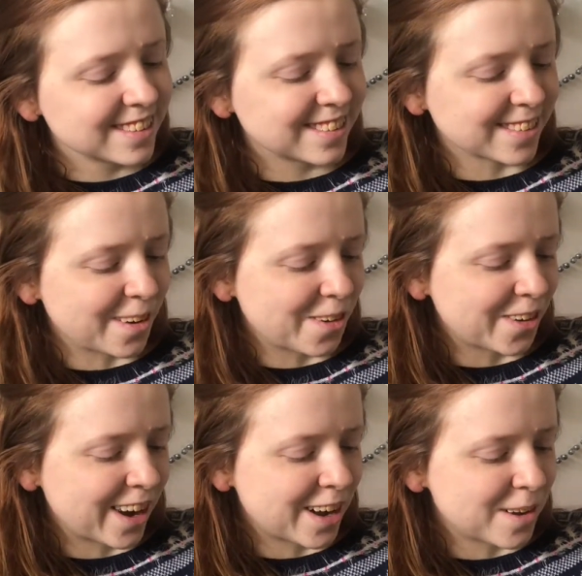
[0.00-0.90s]
so,
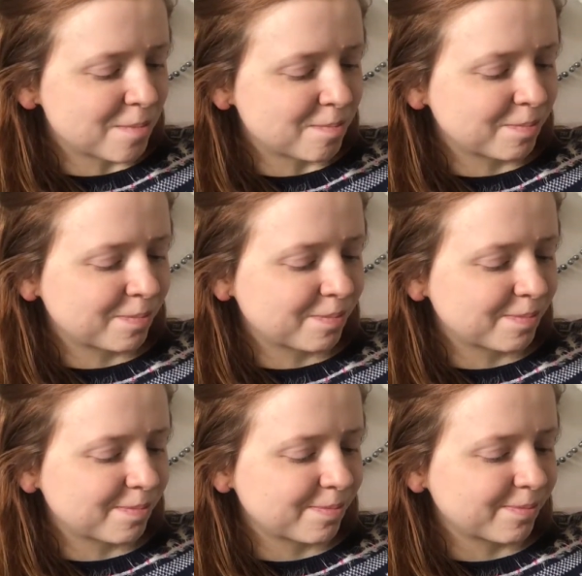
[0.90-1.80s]
um,
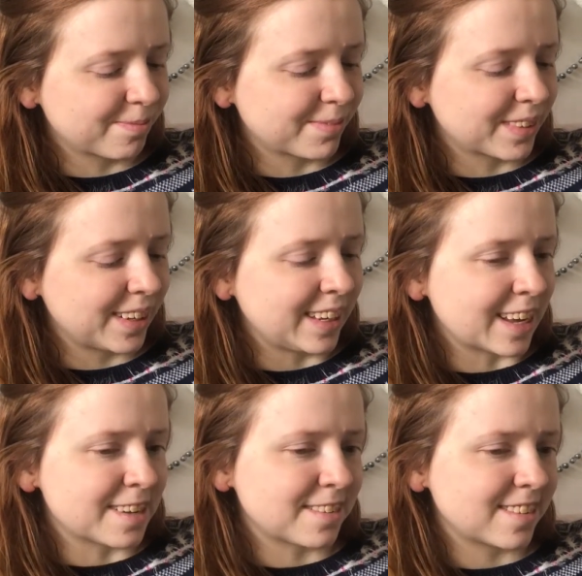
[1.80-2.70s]

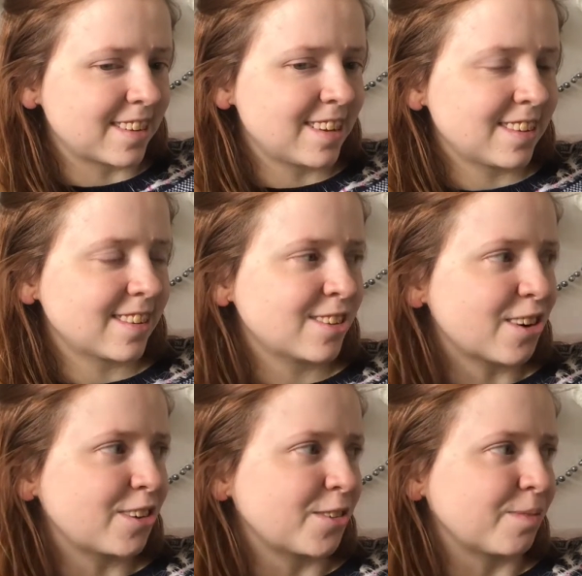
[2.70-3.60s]
yeah, it's a, it's a
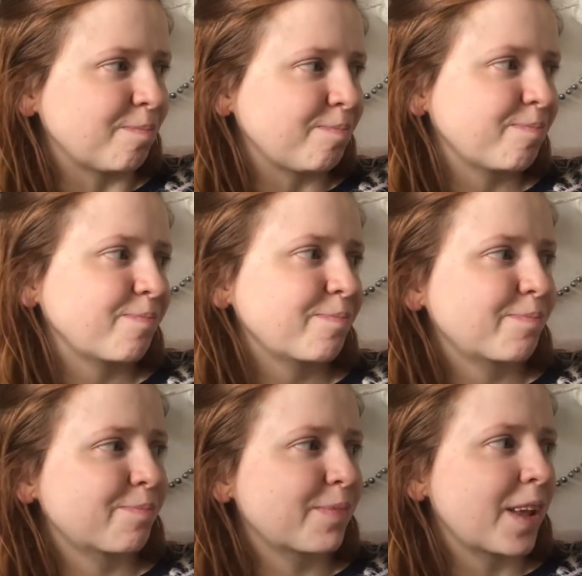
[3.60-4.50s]
struggle.
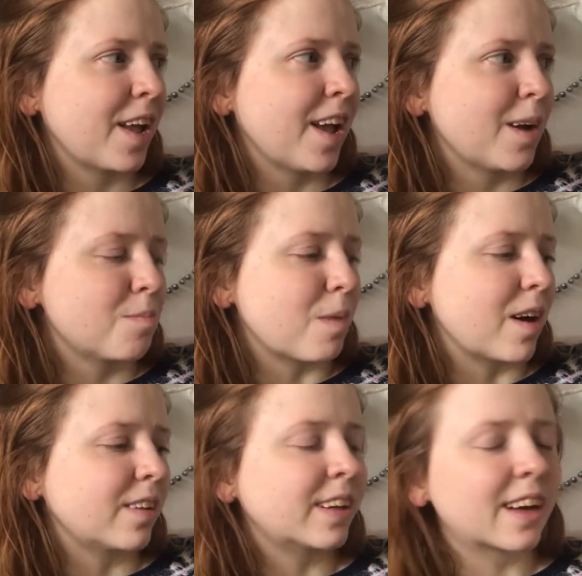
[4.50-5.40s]

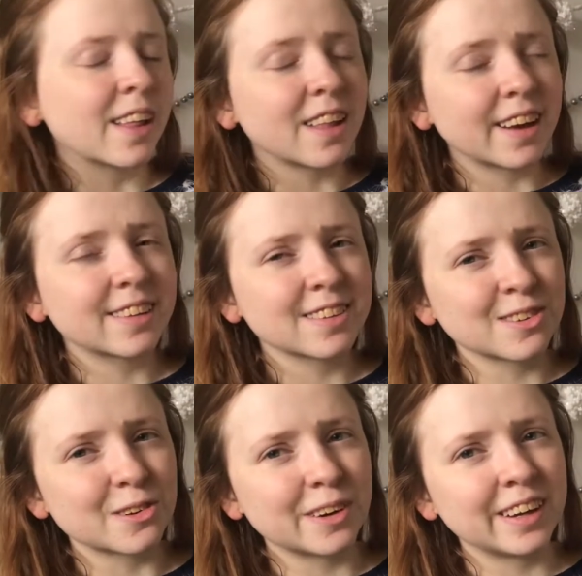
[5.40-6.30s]
But, like, I like the
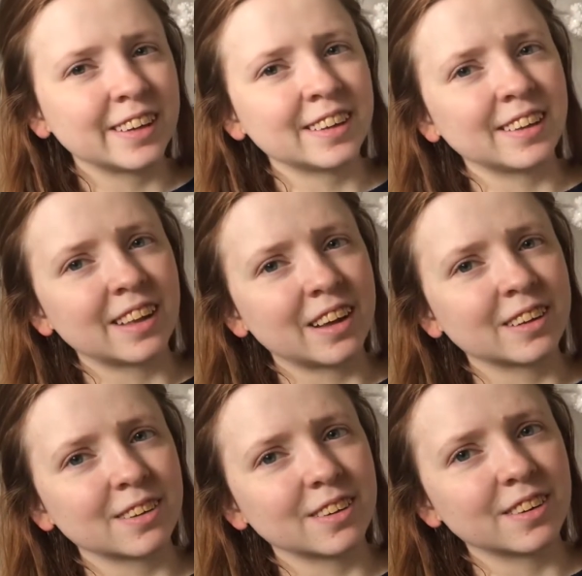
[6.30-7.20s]
story and I
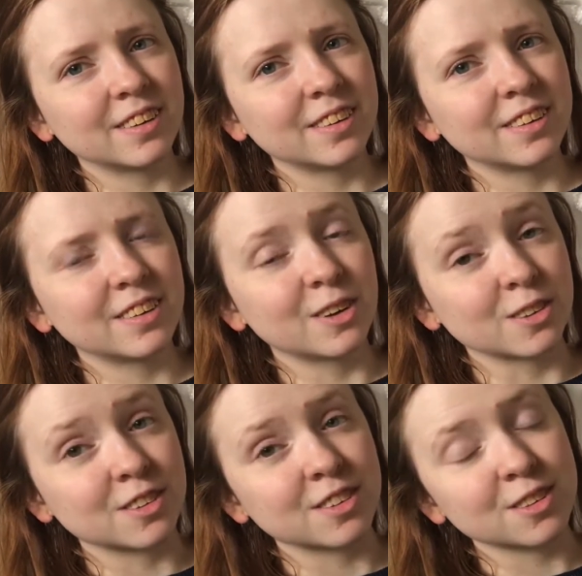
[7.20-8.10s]
like
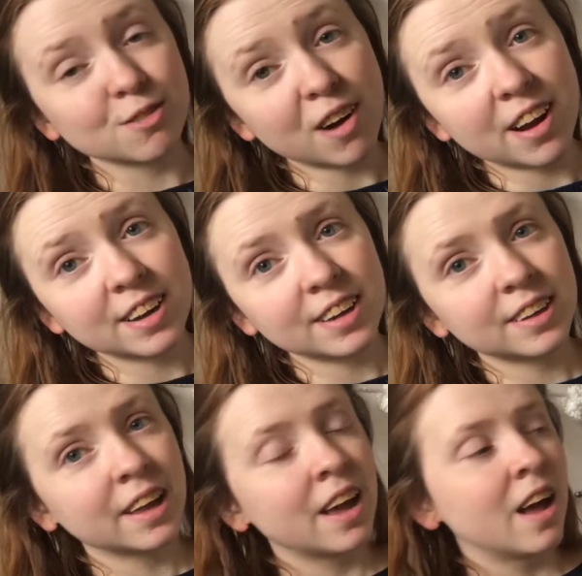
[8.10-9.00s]
Austen's
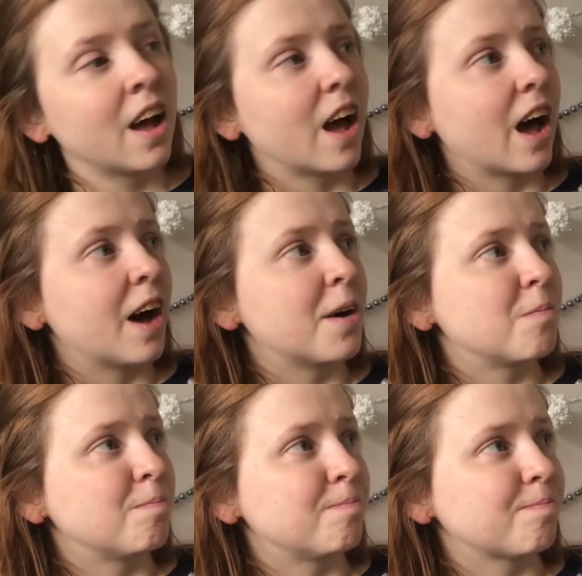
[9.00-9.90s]
writing.
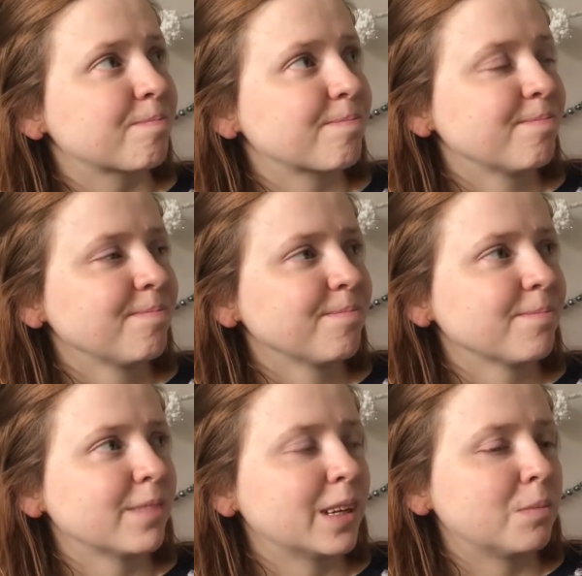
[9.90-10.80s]
Um,
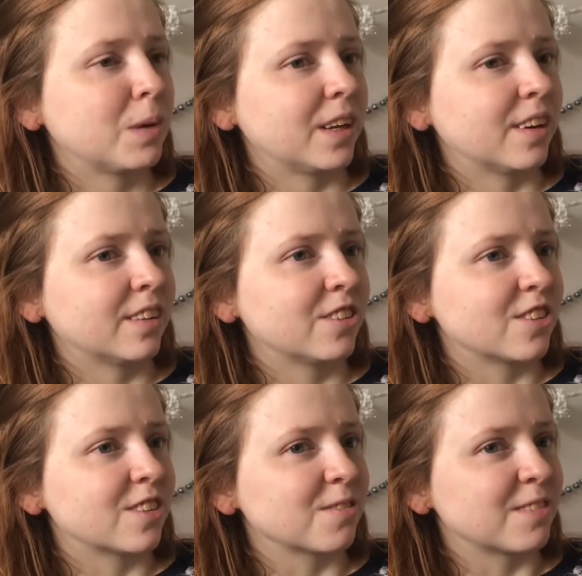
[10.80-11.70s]
but yeah, I
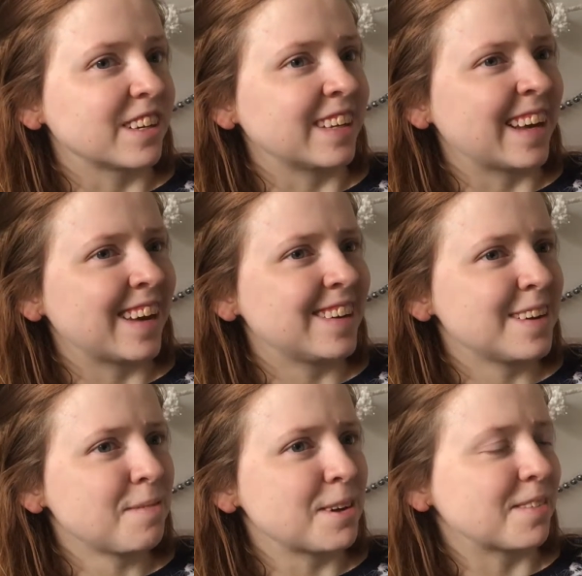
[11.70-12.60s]
just really hate
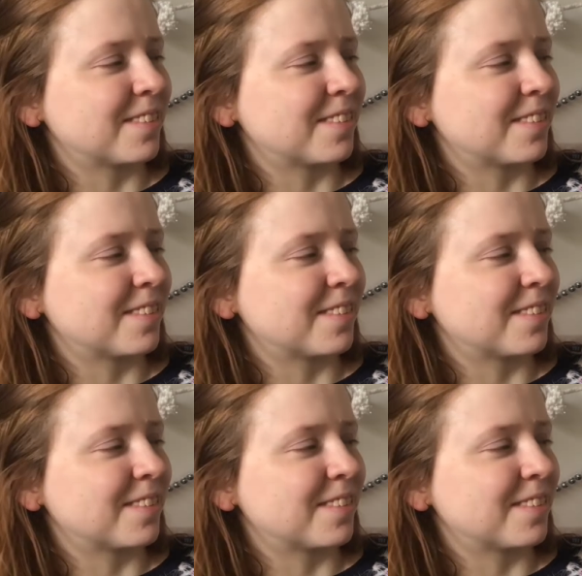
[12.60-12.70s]
Emma.